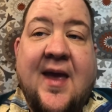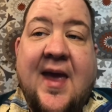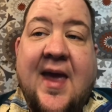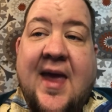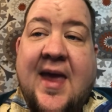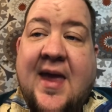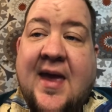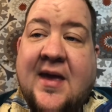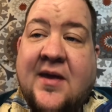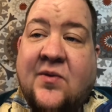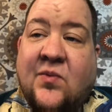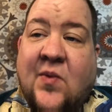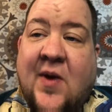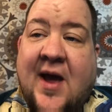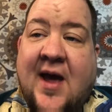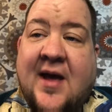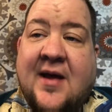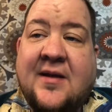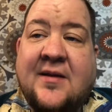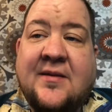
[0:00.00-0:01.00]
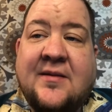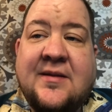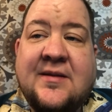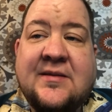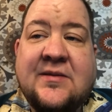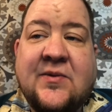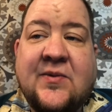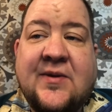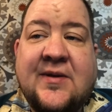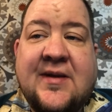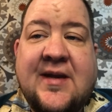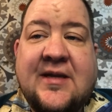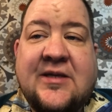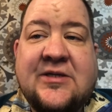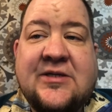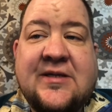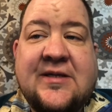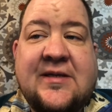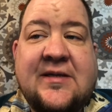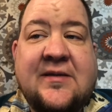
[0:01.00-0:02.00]
And while this
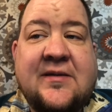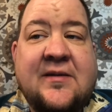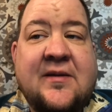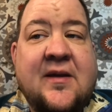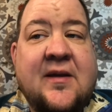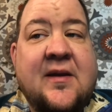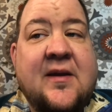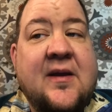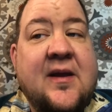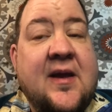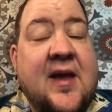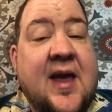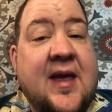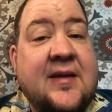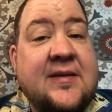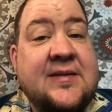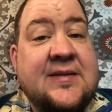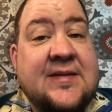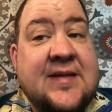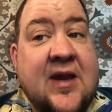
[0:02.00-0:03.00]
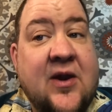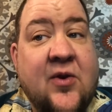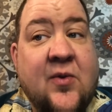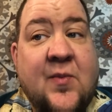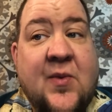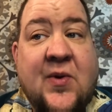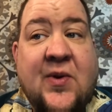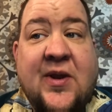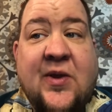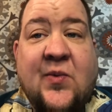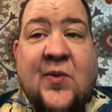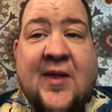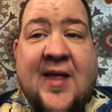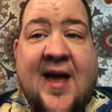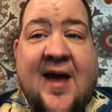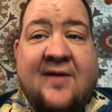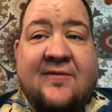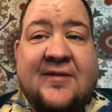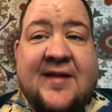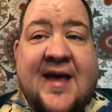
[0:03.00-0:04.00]
ordination and ceremony will
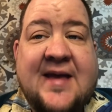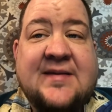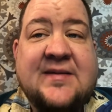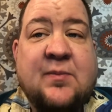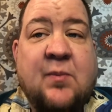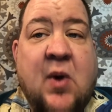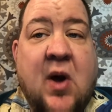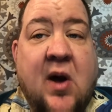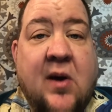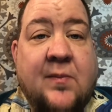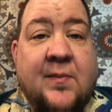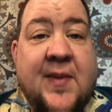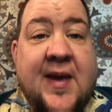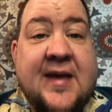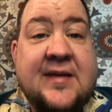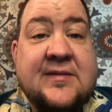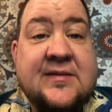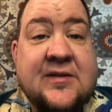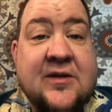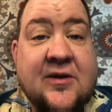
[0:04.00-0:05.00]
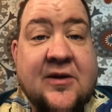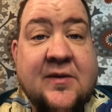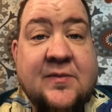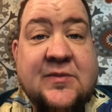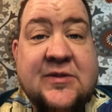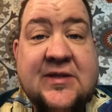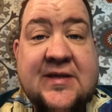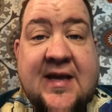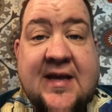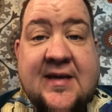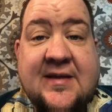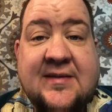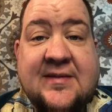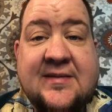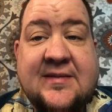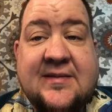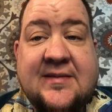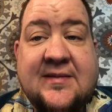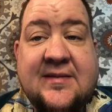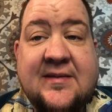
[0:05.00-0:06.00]
have less pomp and
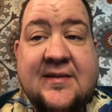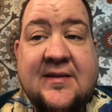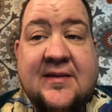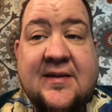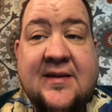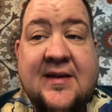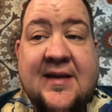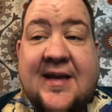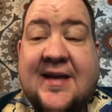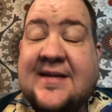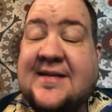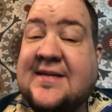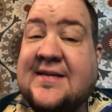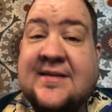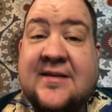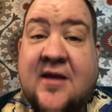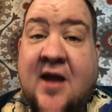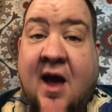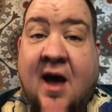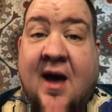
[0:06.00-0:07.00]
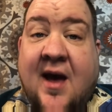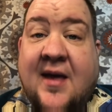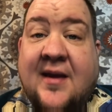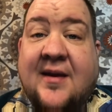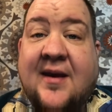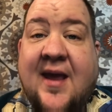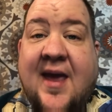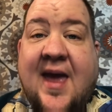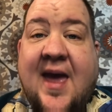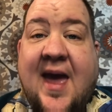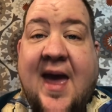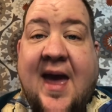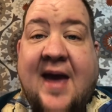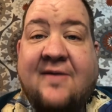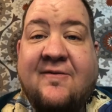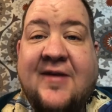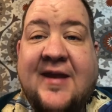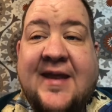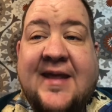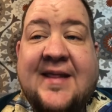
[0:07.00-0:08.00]
circumstance, it does not
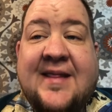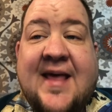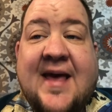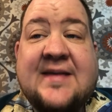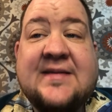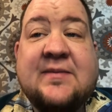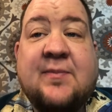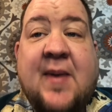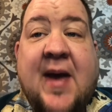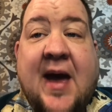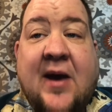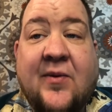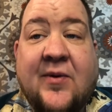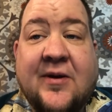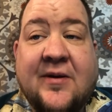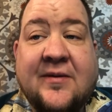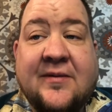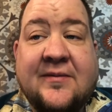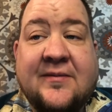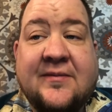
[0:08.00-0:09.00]
have any less power.